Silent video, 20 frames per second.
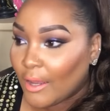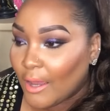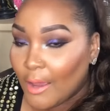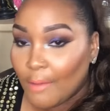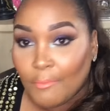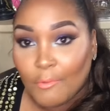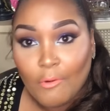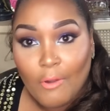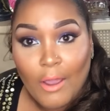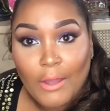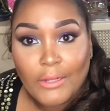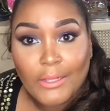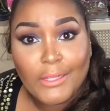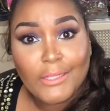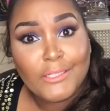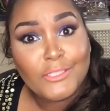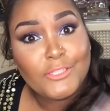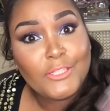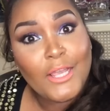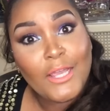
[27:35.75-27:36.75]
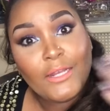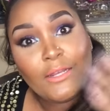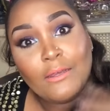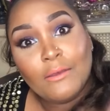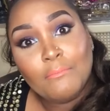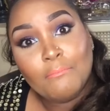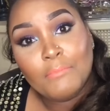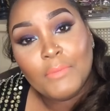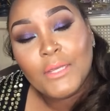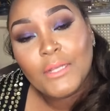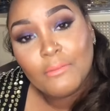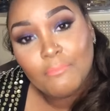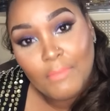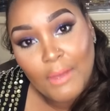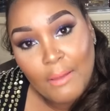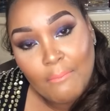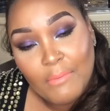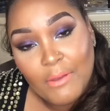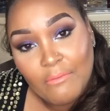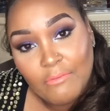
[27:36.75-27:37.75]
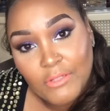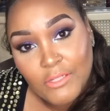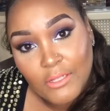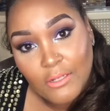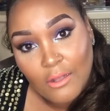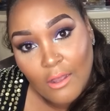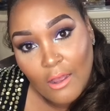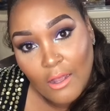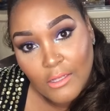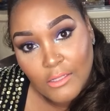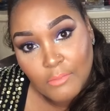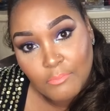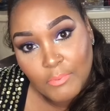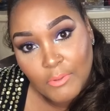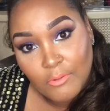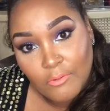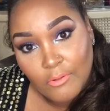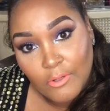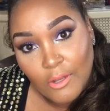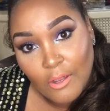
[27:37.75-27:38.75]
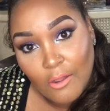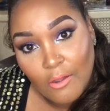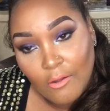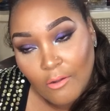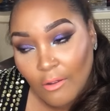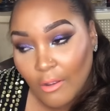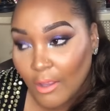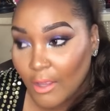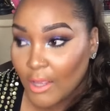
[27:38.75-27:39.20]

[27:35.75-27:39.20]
I'm crying again. They done admitted my mother to the hospital, y'all.